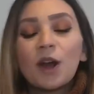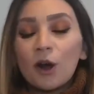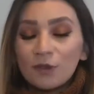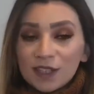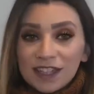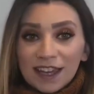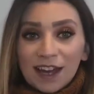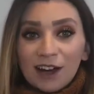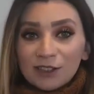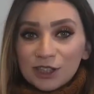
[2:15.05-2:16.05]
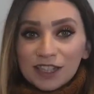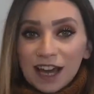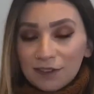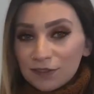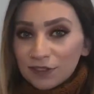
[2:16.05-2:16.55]
Obviously I'll just
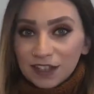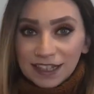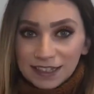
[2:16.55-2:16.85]
have like